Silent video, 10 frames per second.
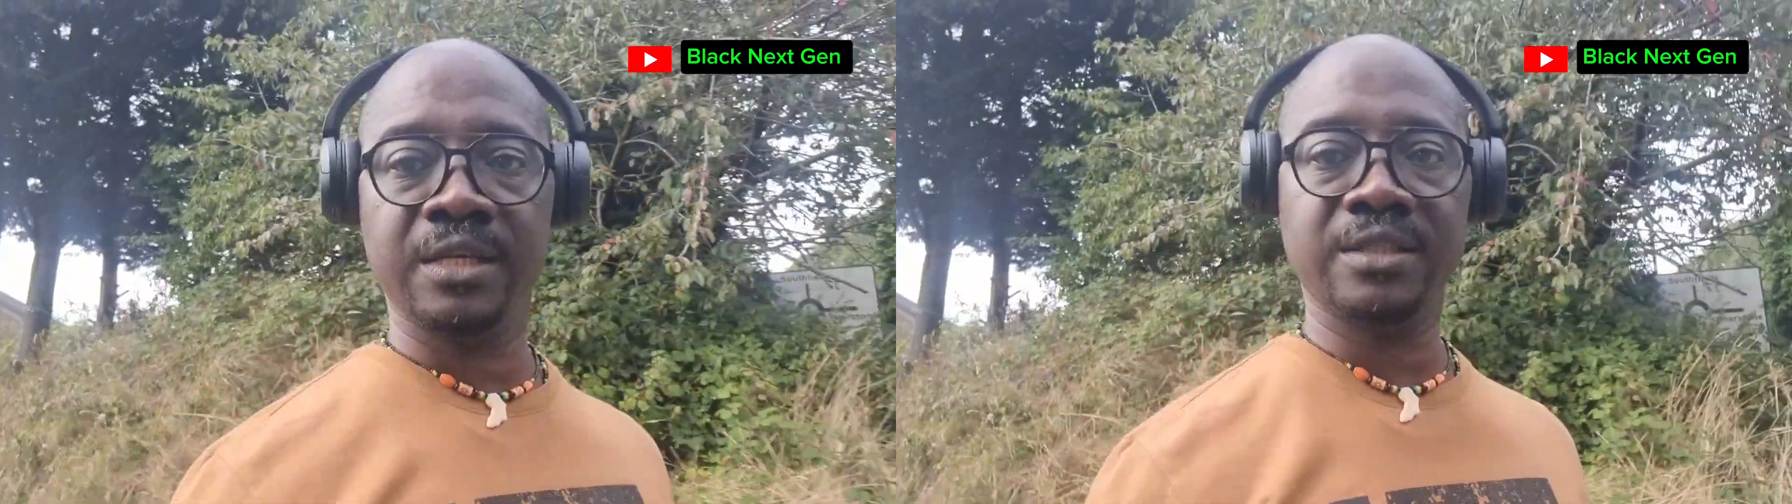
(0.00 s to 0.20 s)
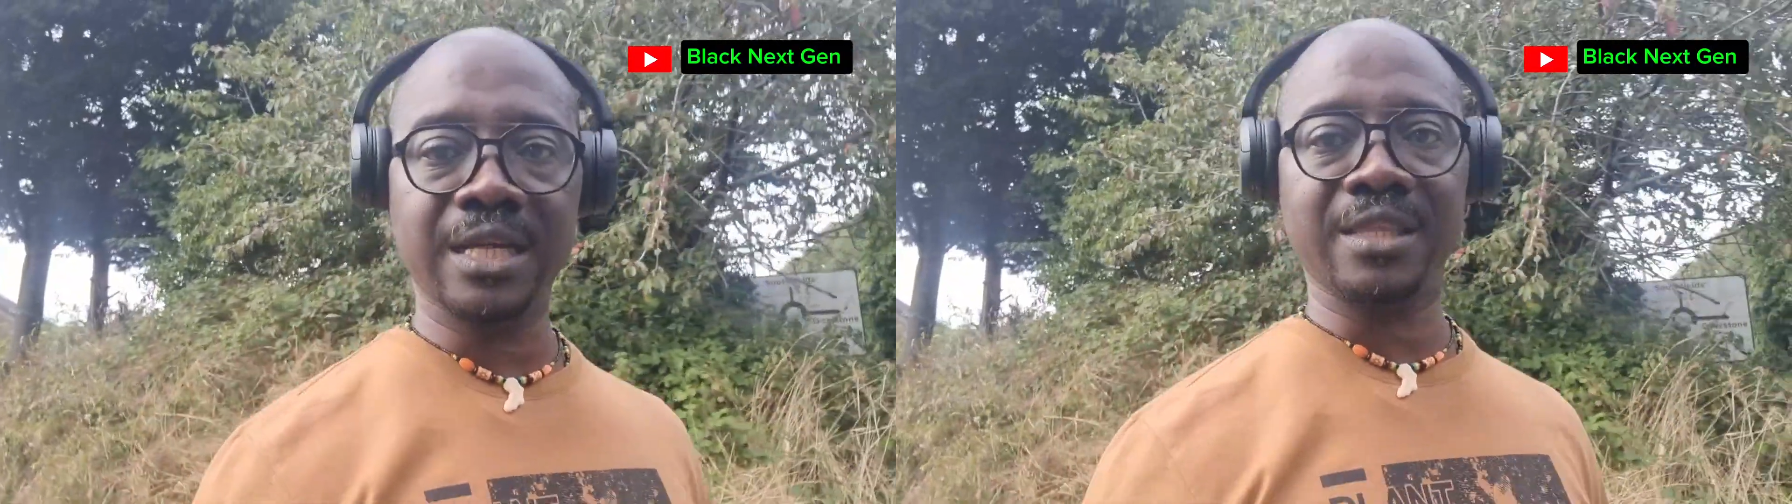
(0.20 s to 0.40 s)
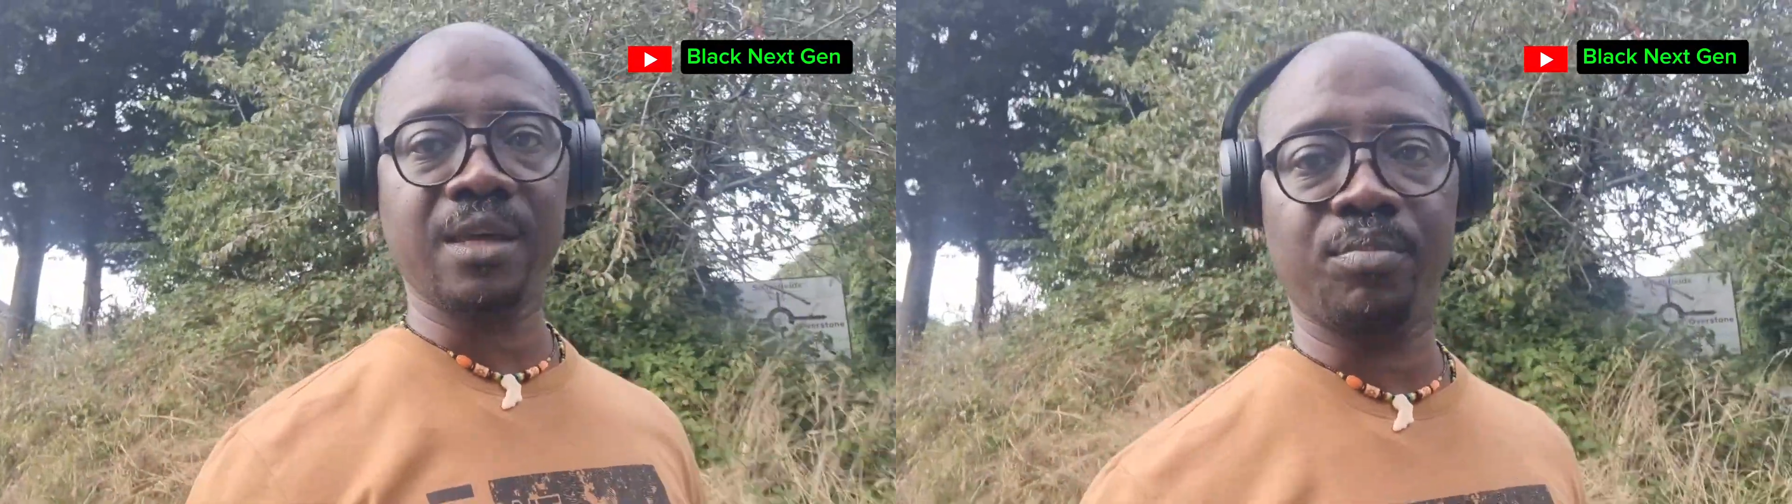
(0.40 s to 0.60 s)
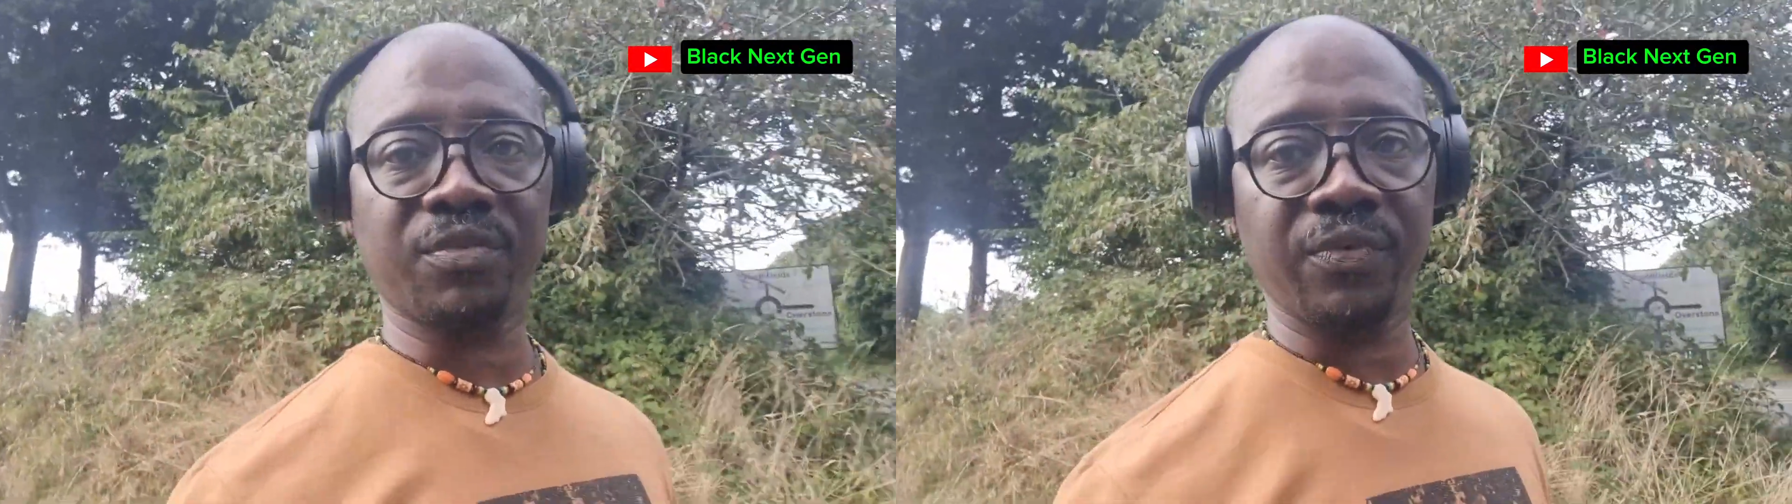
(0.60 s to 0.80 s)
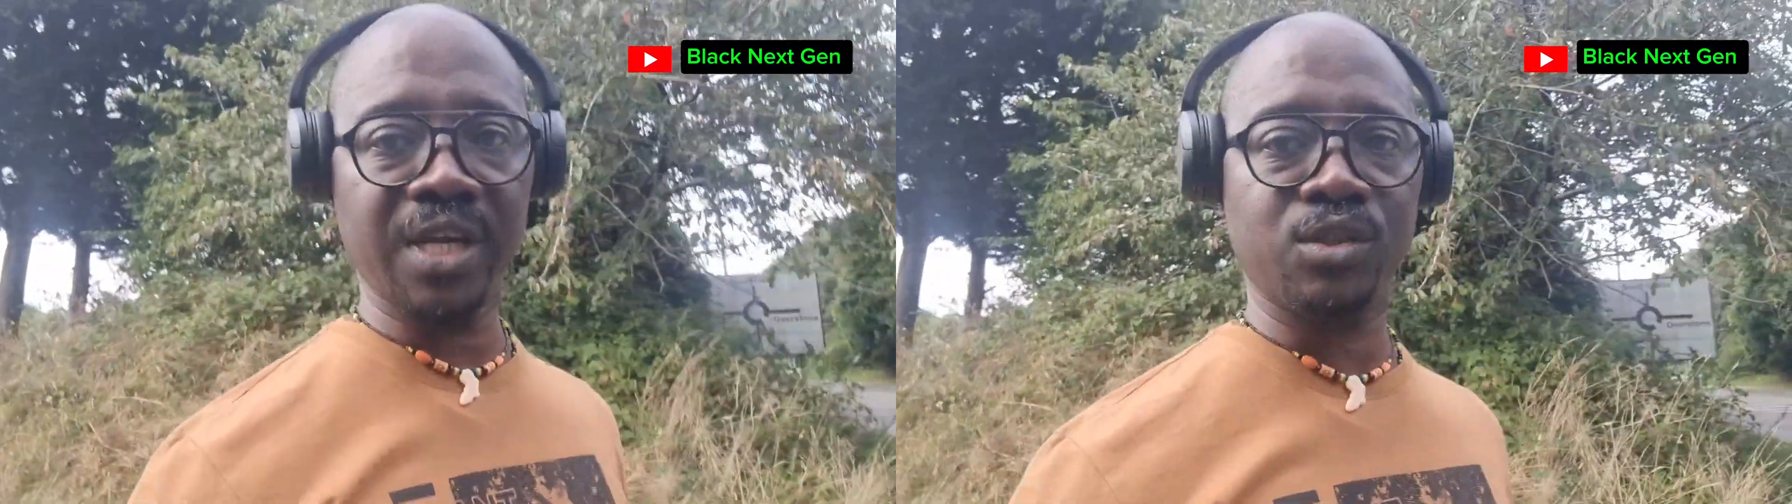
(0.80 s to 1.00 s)
that they
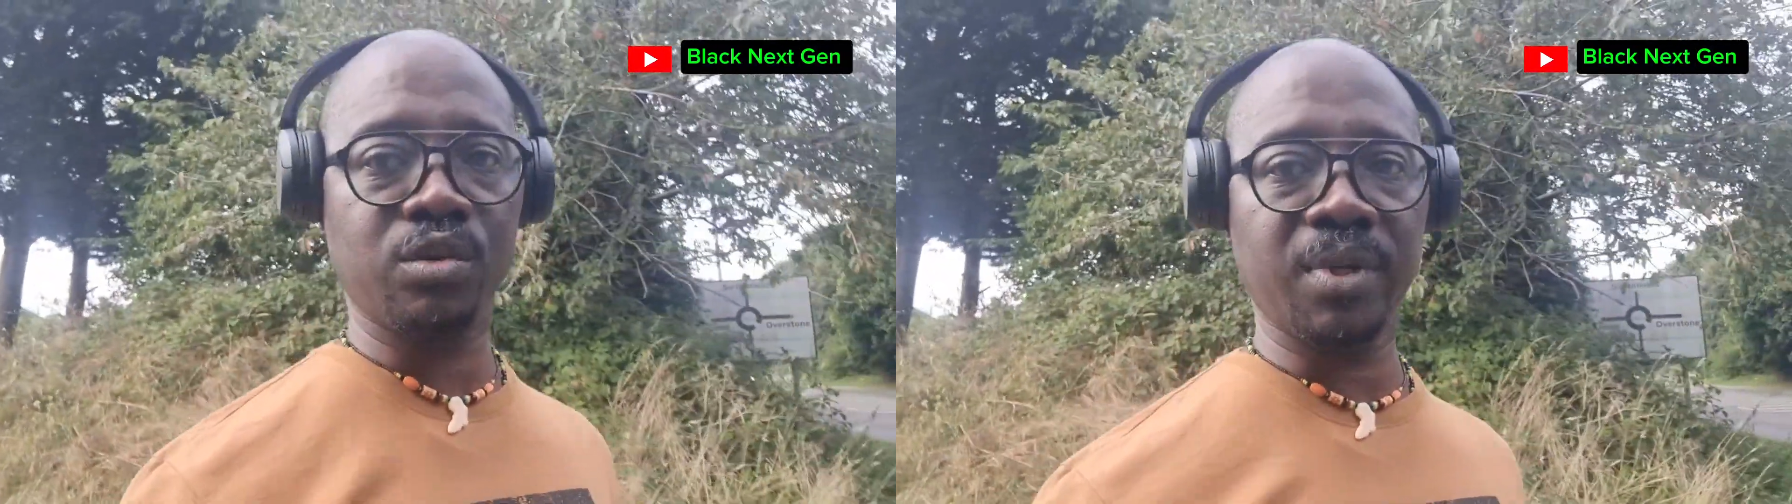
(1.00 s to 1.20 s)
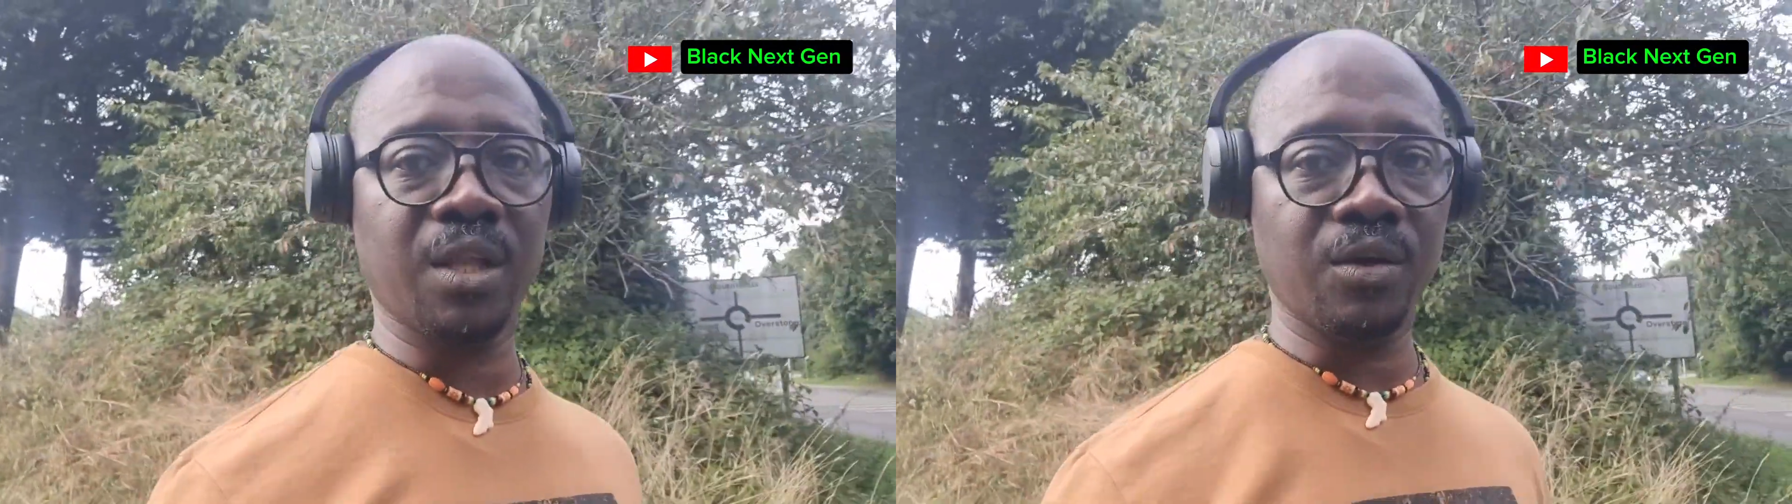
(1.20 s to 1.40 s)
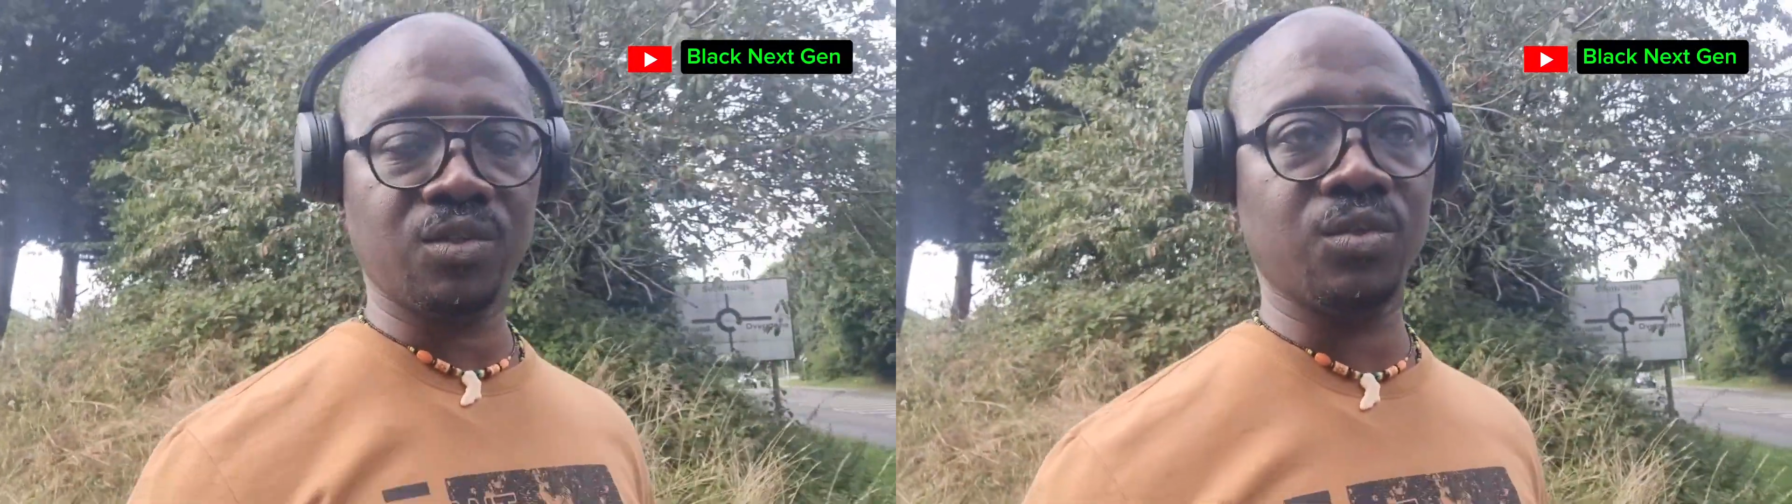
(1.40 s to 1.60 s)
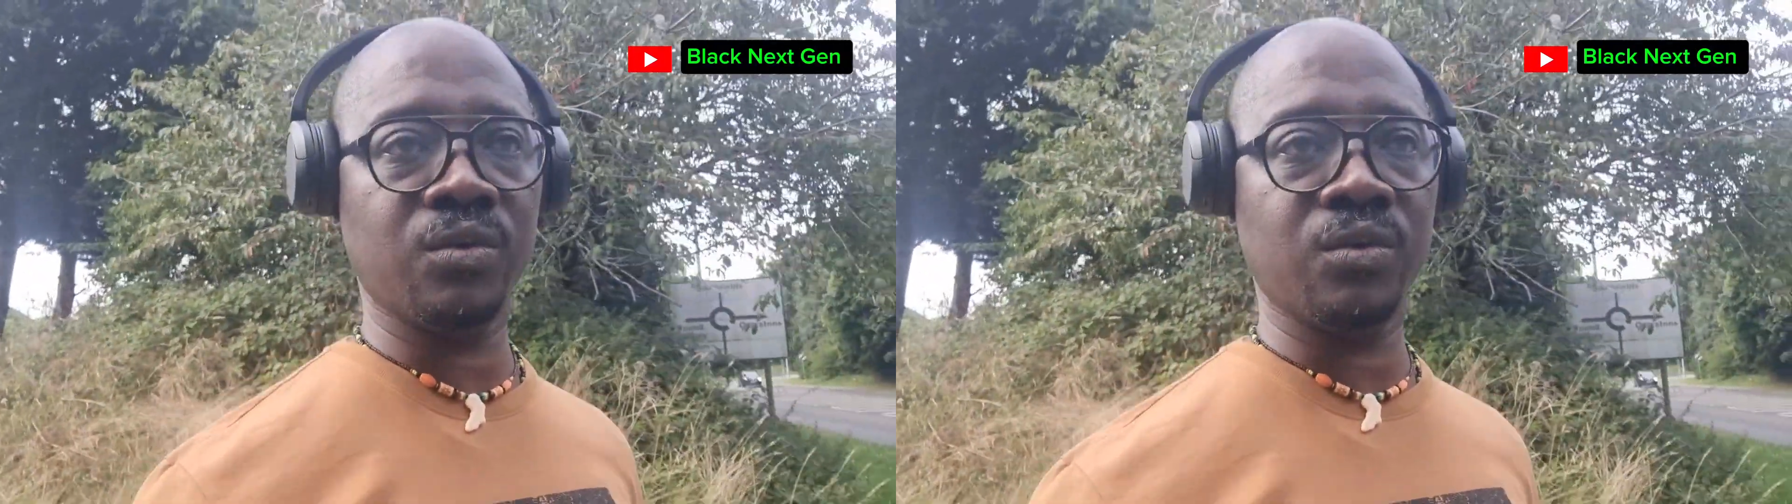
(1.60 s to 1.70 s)
prefer to belong to.